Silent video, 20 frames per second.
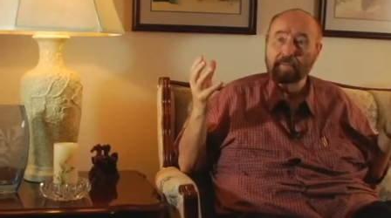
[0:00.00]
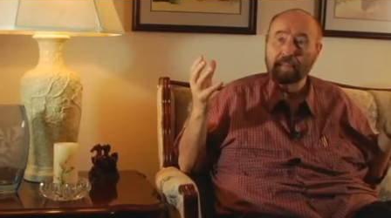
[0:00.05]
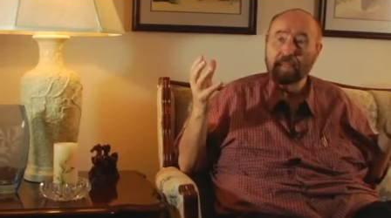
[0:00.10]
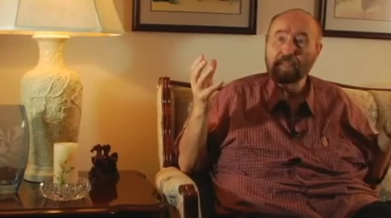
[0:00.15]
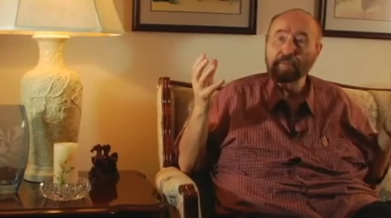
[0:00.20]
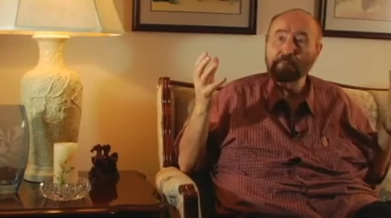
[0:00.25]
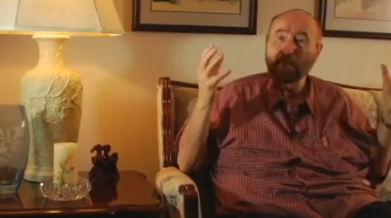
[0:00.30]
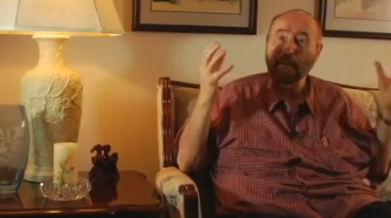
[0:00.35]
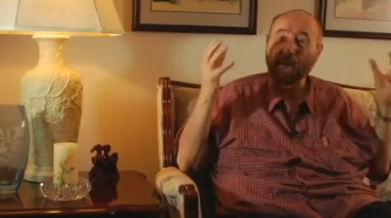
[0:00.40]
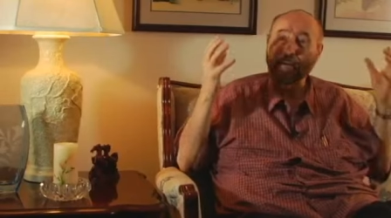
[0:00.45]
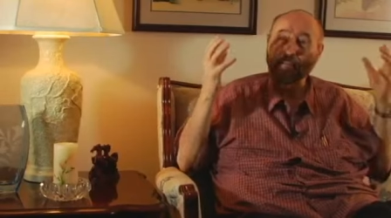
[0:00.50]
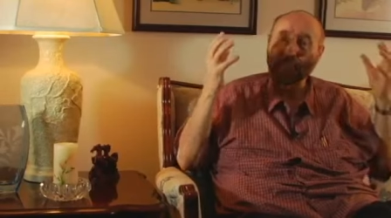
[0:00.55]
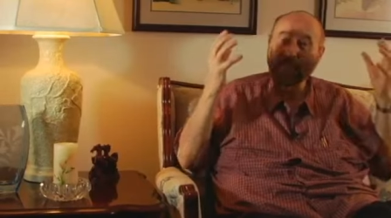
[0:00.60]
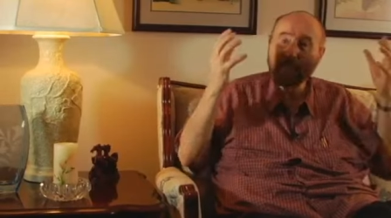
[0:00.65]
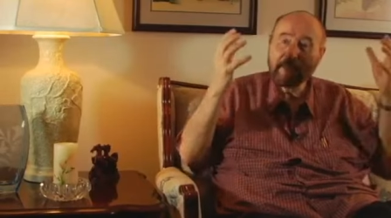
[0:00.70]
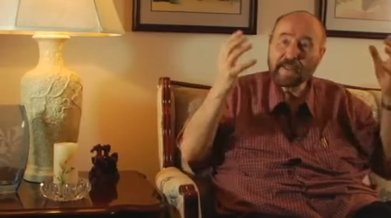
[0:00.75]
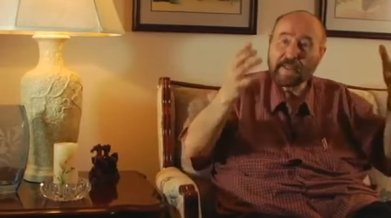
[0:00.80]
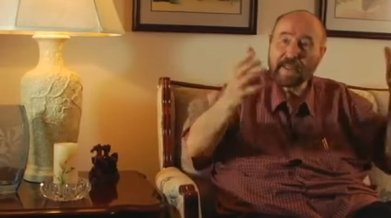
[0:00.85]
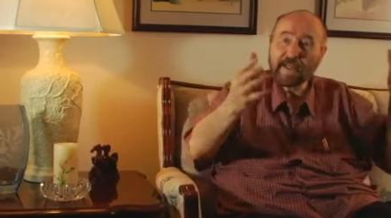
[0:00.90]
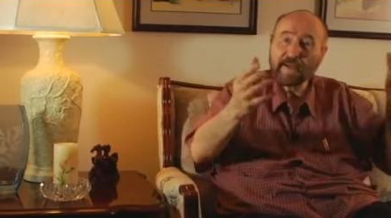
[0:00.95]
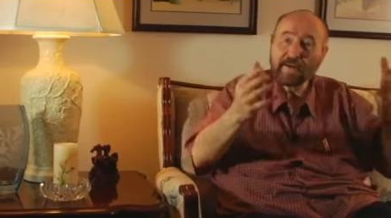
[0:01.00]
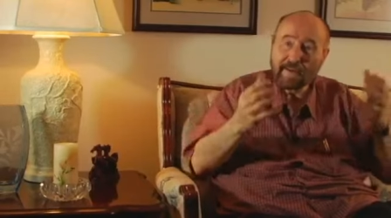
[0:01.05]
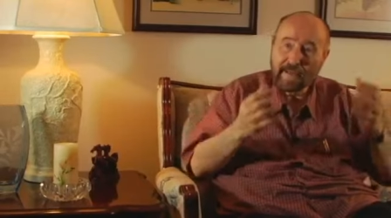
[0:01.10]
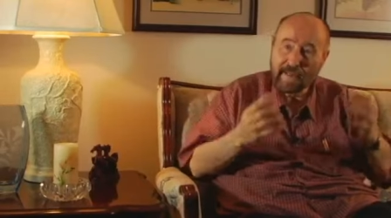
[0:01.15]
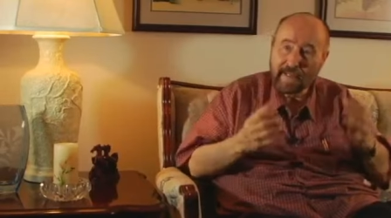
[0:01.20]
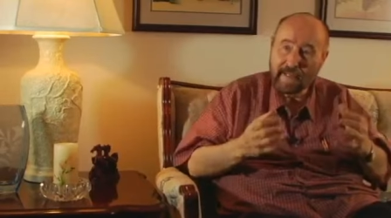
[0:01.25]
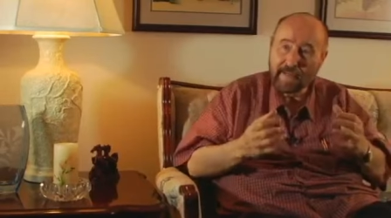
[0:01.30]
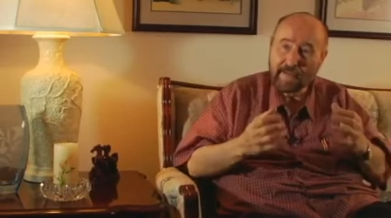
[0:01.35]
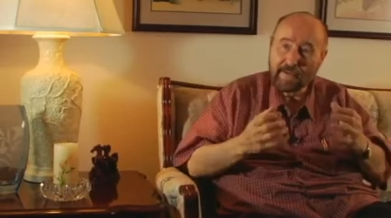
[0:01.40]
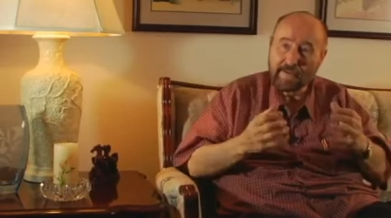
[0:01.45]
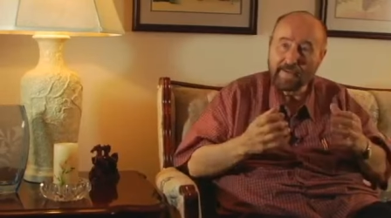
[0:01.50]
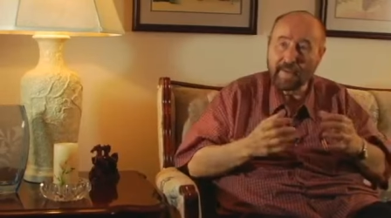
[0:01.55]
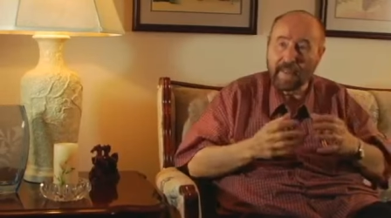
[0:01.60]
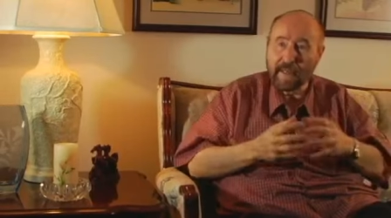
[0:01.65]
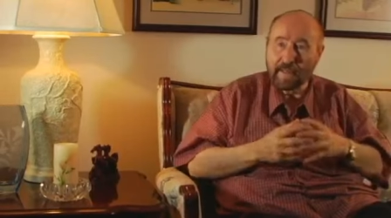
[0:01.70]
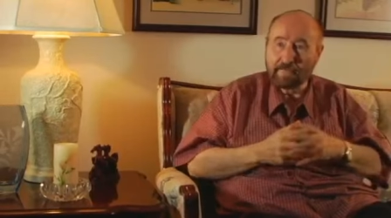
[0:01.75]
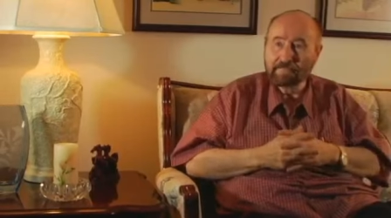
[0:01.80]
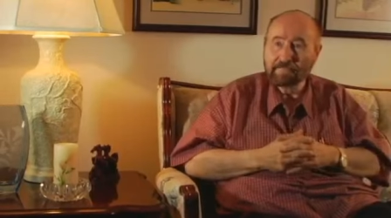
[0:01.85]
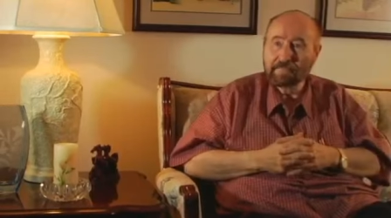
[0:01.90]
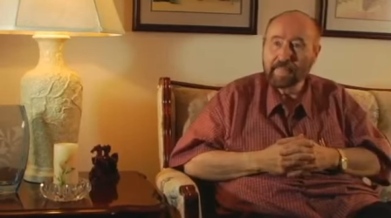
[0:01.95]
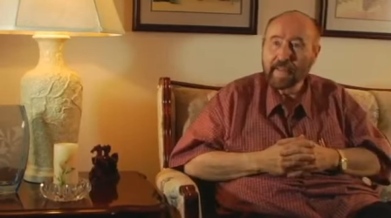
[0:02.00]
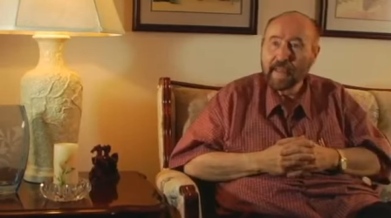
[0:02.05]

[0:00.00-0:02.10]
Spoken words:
His problem is, how can I do that?